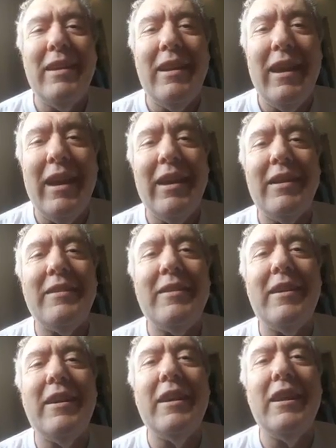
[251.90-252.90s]
And
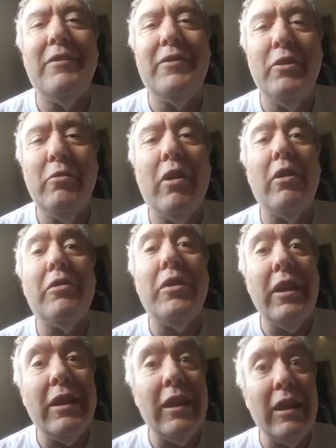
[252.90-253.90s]
if you are
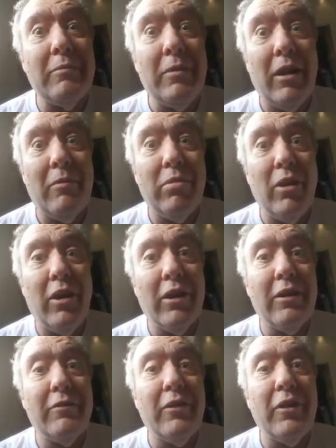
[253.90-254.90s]
thinking about
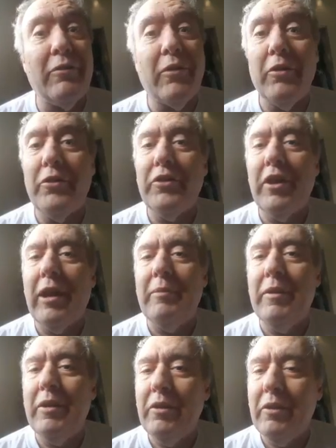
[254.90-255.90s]
blogging for the first time,
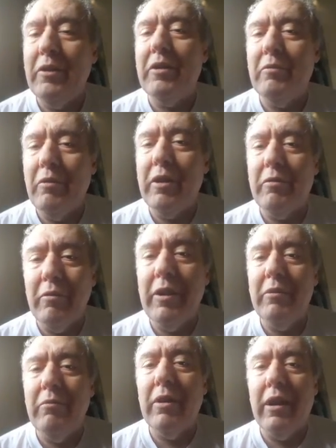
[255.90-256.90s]
then you're going to want to
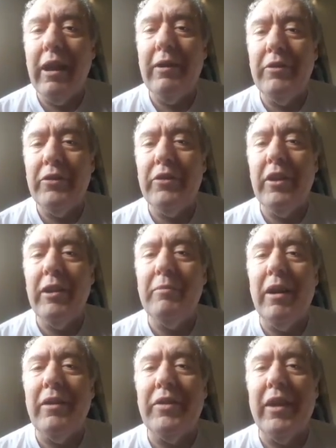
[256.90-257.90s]
read what I have to say
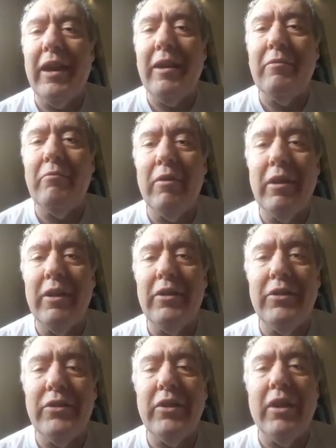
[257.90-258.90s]
about that when
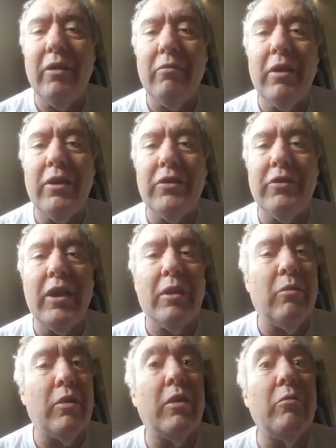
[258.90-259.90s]
it's
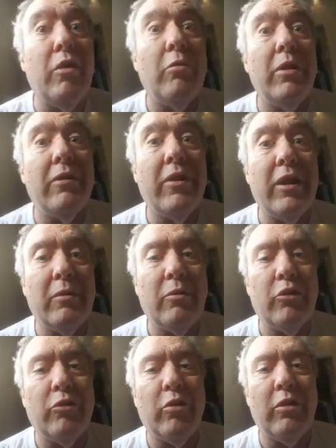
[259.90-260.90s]
available, and it will be available
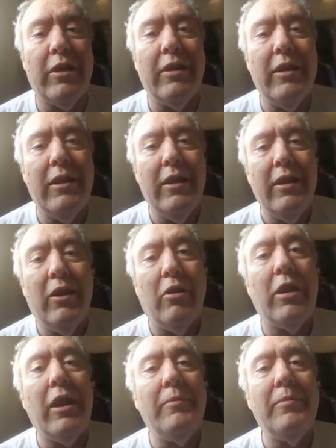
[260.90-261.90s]
shortly.
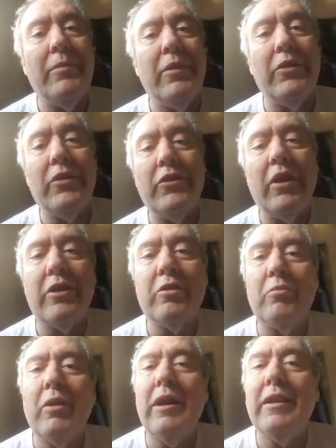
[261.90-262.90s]
Okay, this is Dr.
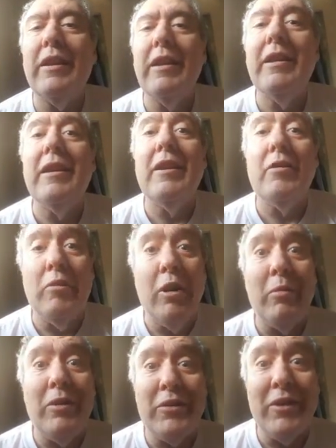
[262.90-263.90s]
Ron. We'll
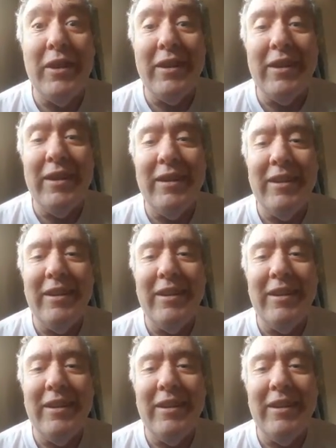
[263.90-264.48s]
be seeing you.